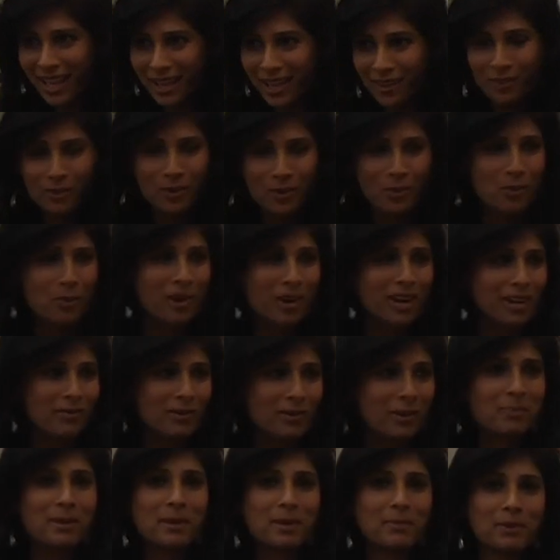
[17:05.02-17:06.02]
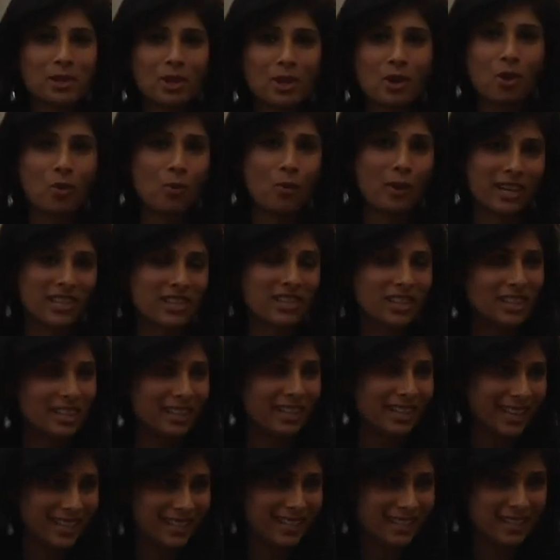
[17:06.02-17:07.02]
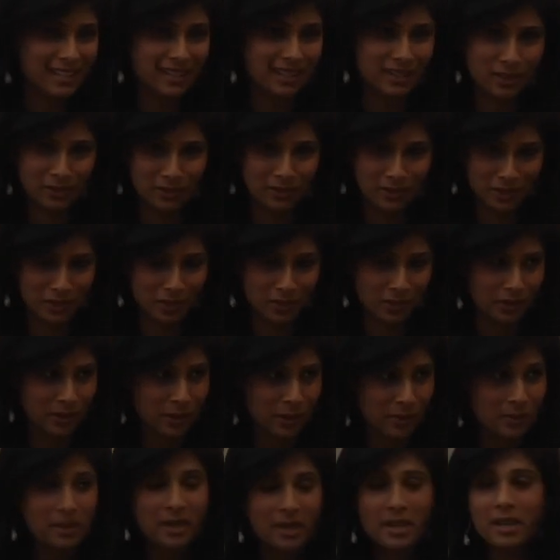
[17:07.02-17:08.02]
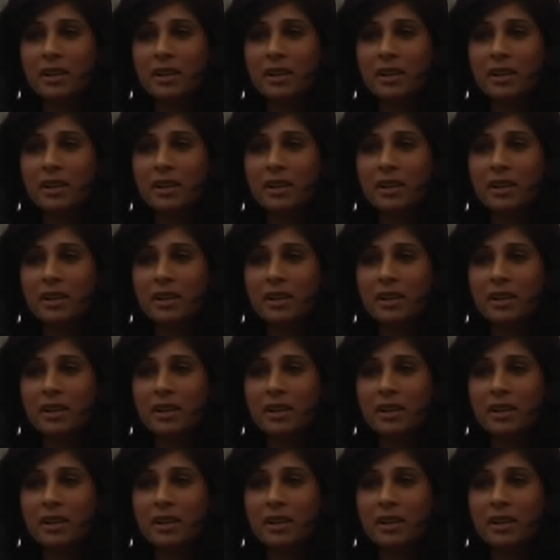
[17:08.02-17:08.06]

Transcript: state of the world where people question the existence of the euro.